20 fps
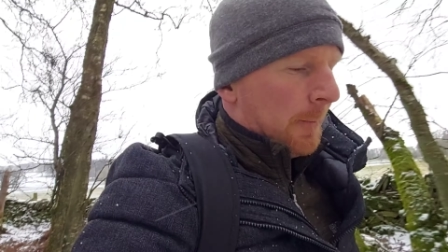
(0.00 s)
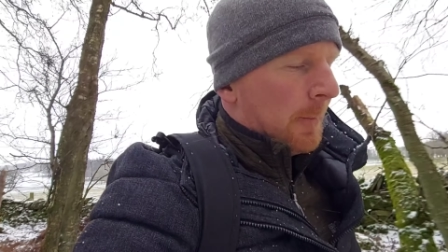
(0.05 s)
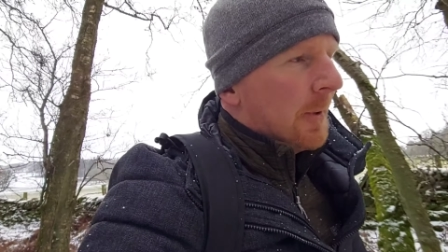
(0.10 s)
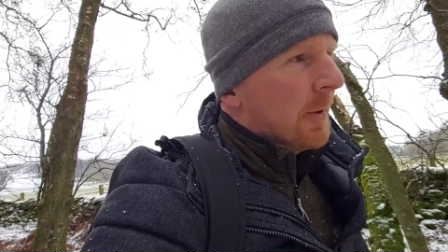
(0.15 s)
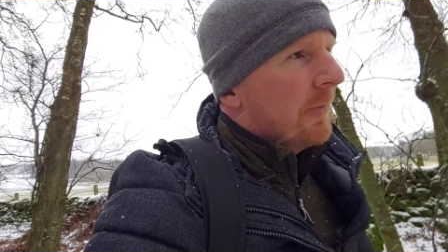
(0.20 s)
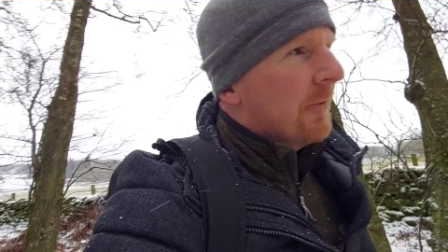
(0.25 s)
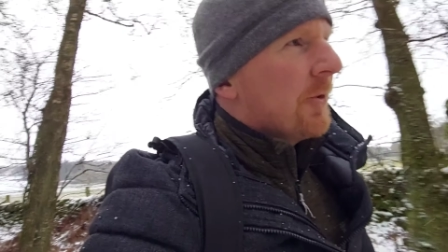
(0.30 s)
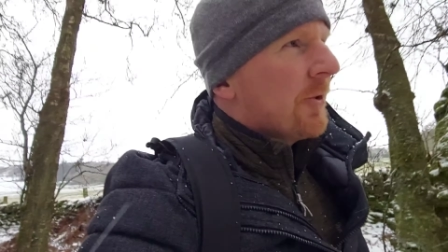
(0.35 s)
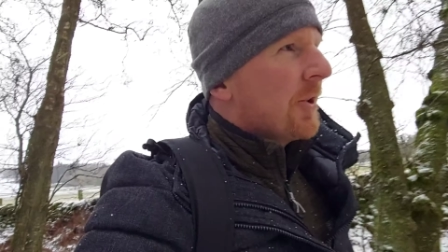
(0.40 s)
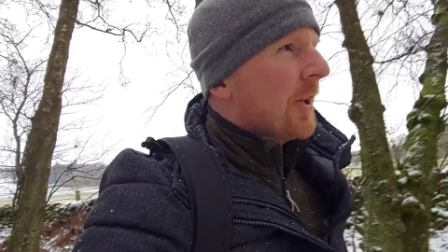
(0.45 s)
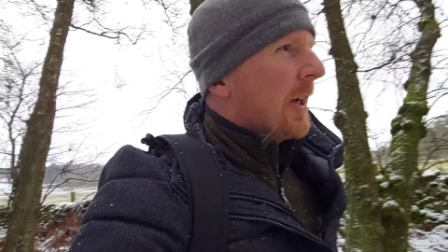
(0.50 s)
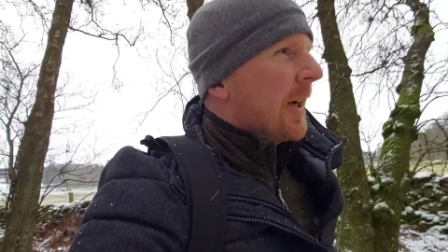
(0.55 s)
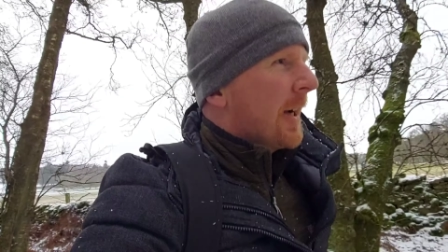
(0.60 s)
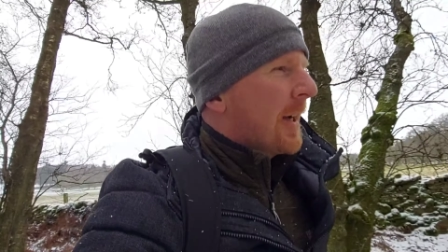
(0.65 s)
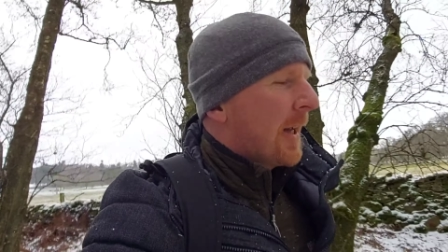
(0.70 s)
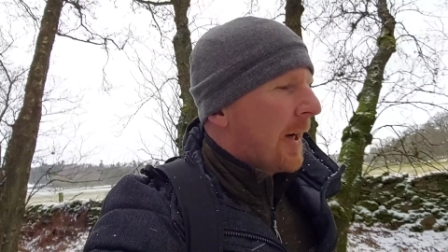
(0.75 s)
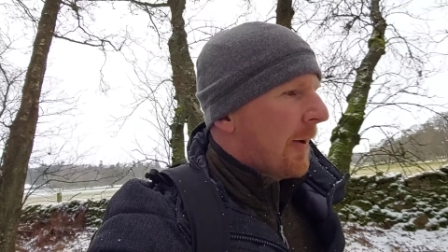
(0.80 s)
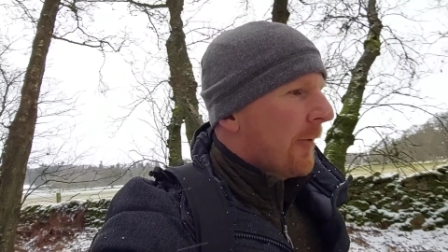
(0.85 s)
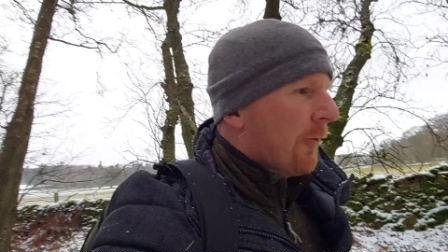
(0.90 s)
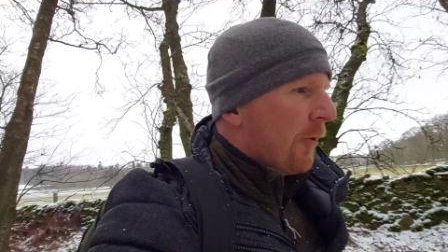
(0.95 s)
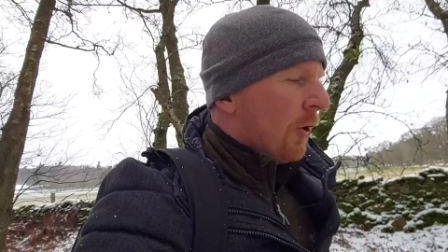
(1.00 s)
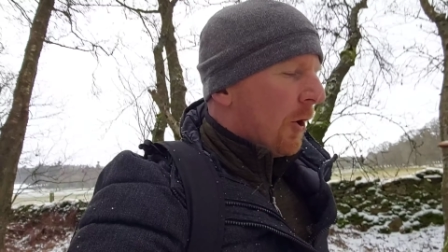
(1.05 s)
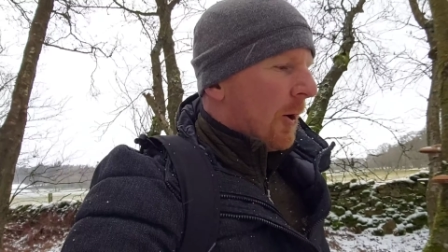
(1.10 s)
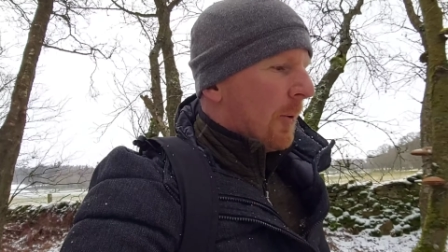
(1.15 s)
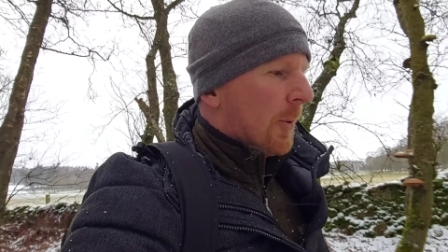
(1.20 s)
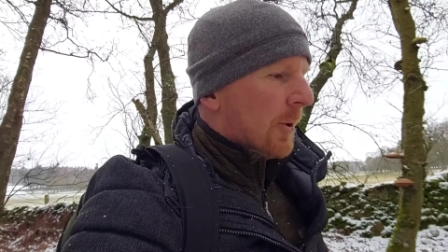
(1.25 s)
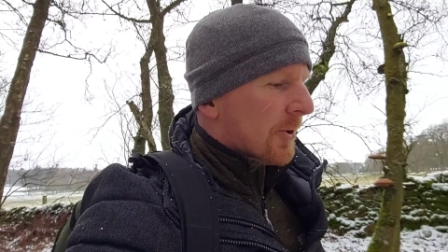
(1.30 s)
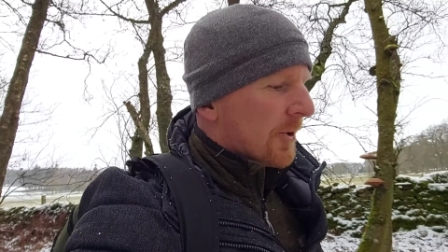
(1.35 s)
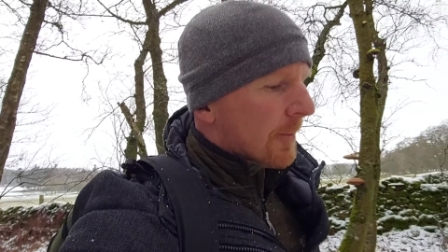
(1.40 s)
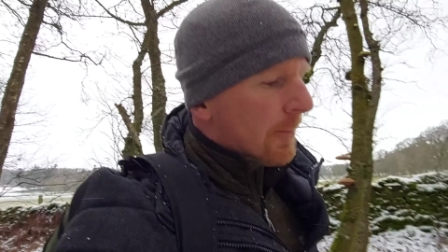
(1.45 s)
But the first thing I kind of thought
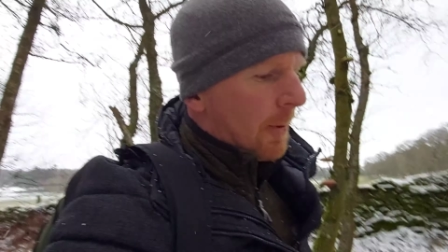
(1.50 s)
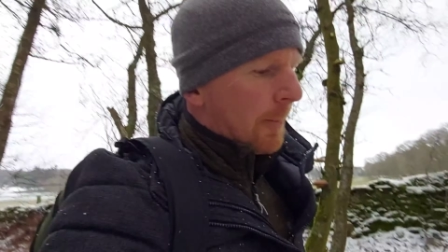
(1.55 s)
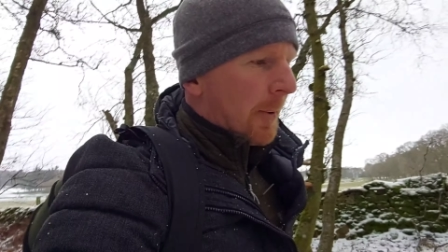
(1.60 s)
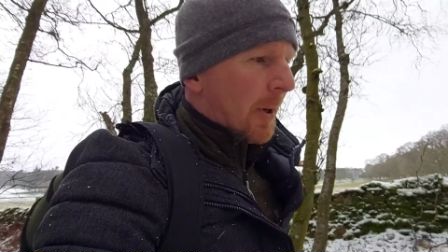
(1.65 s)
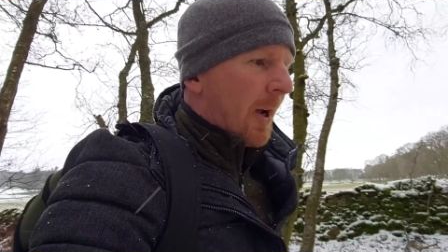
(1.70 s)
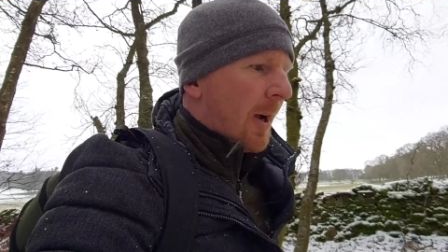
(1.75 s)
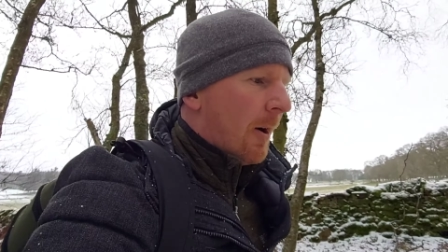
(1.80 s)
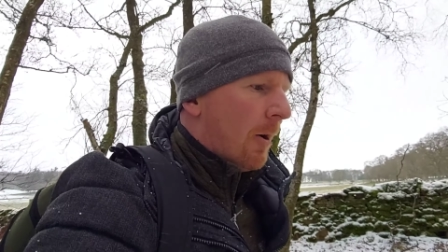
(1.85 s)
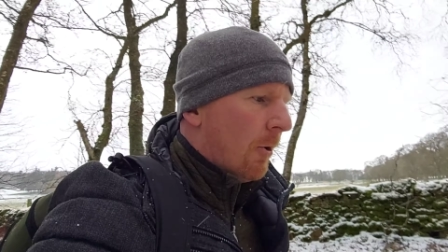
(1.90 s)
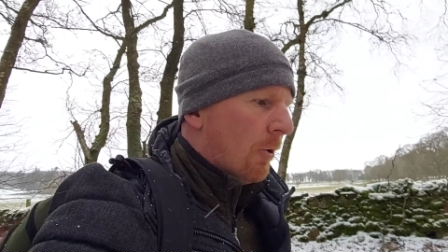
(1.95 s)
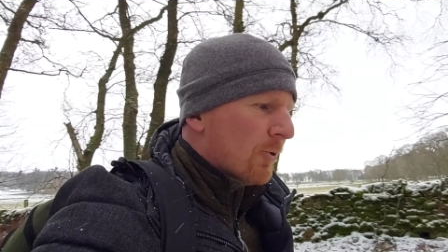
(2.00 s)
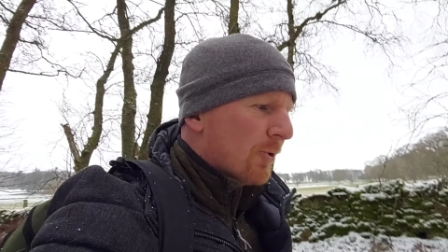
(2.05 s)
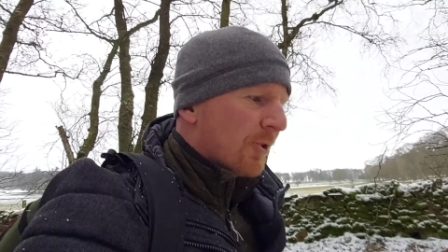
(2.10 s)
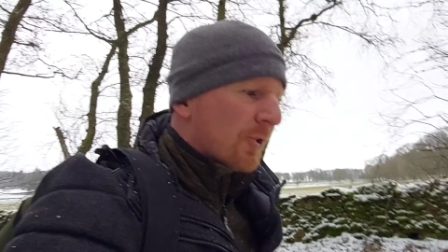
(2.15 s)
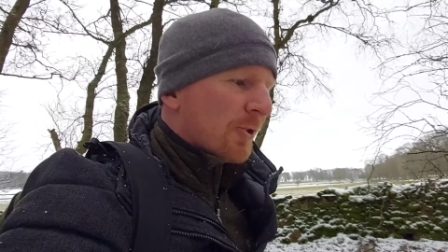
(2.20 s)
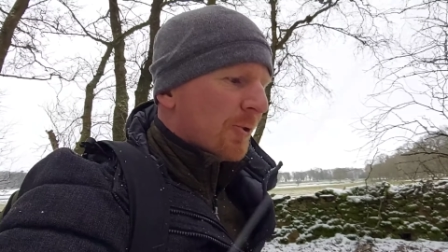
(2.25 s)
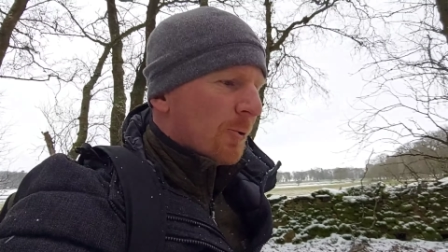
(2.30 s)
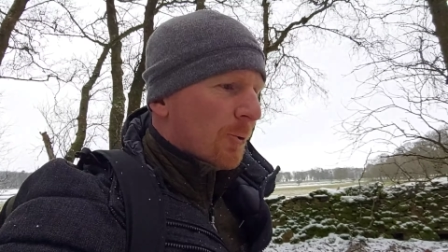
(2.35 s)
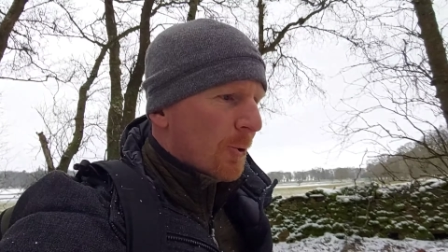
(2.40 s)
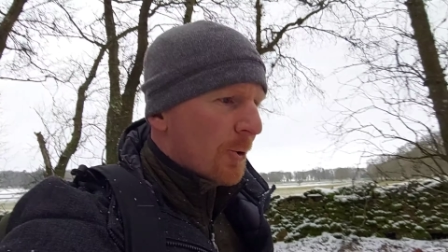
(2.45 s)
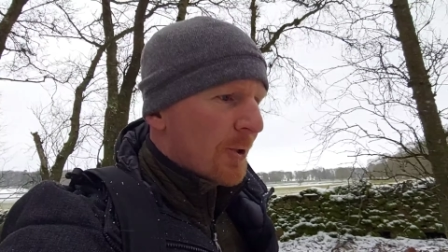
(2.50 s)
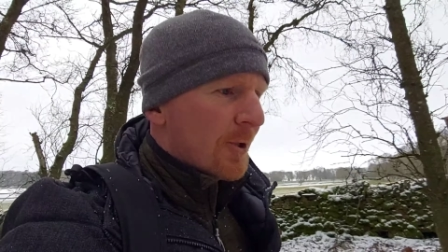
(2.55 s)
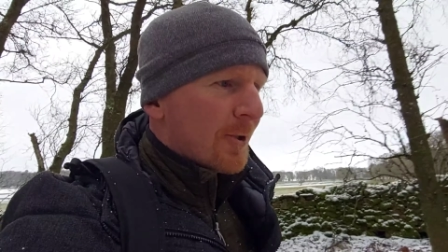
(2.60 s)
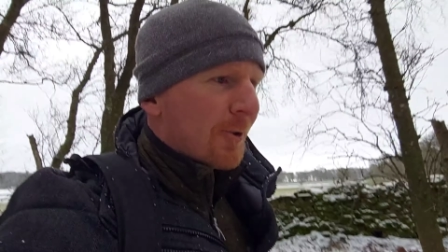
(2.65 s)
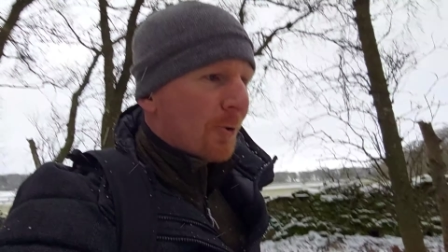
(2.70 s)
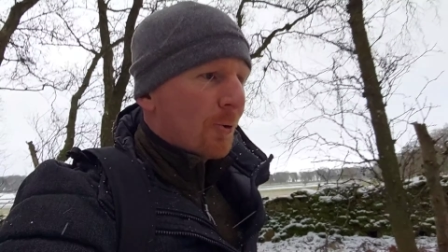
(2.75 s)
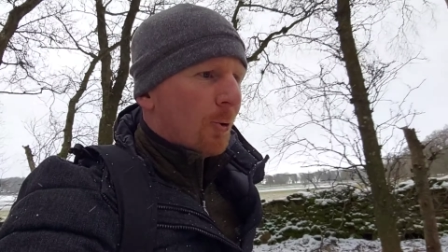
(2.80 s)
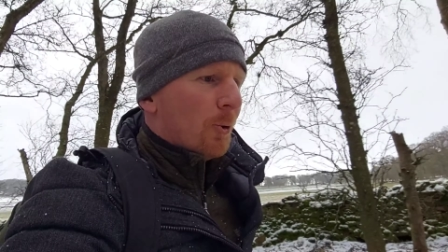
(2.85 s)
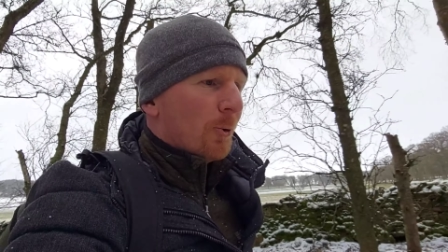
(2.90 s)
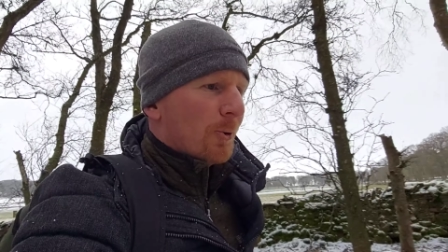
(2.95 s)
I was, I'm up a hill, it's snowing,
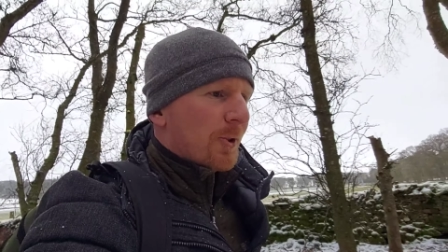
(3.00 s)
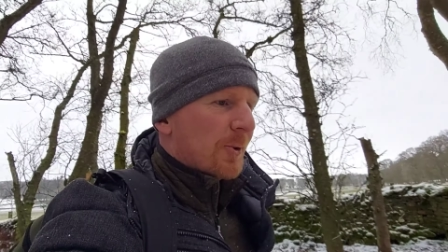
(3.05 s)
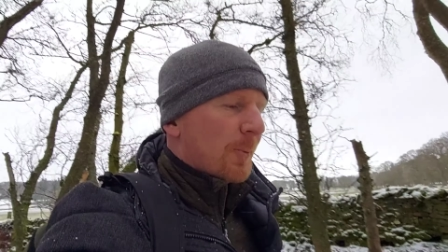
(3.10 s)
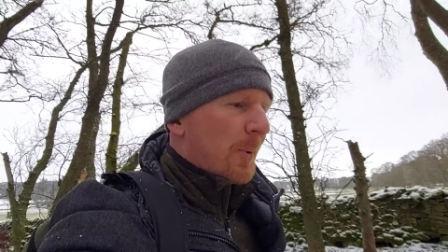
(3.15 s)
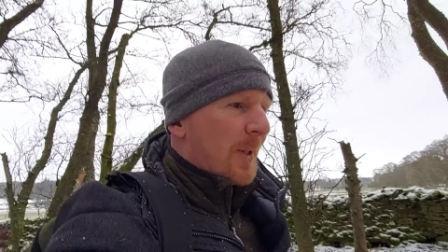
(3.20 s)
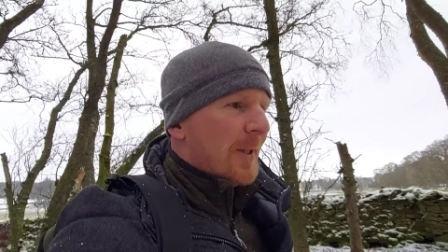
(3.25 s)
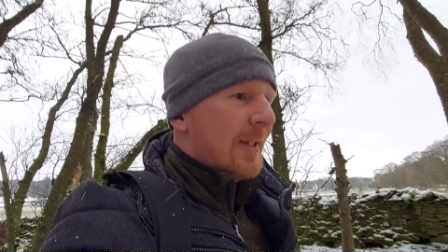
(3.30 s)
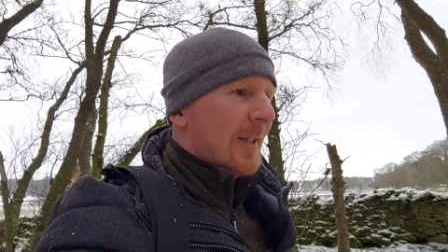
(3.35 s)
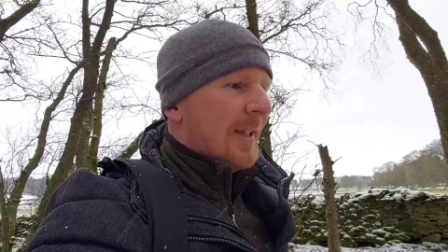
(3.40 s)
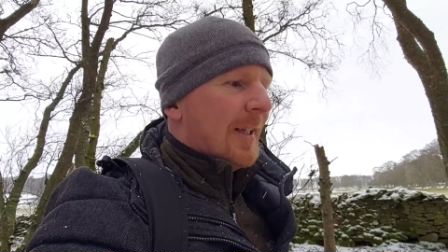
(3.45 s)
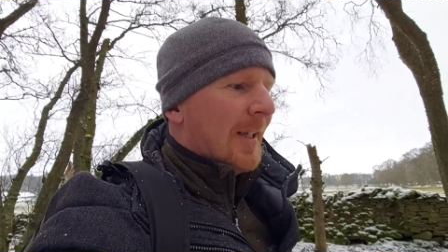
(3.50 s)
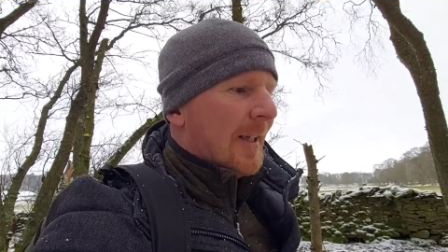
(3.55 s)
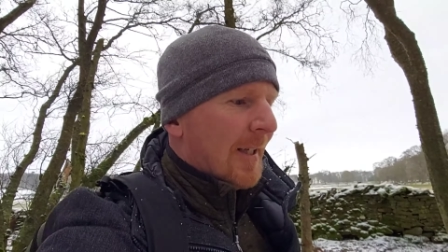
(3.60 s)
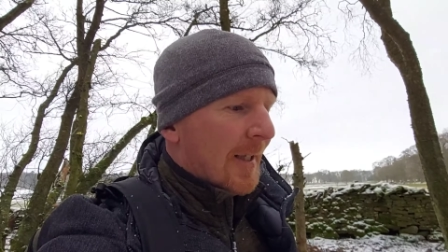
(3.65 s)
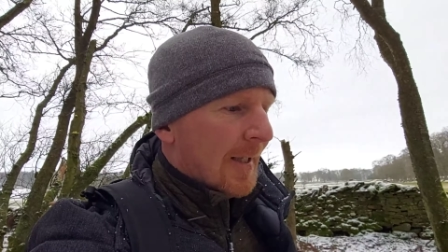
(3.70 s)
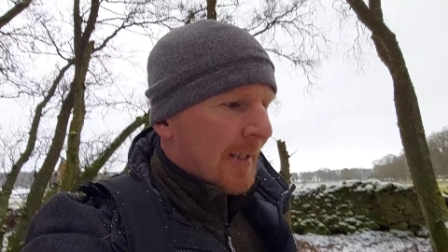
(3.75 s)
it's cold, it's windy,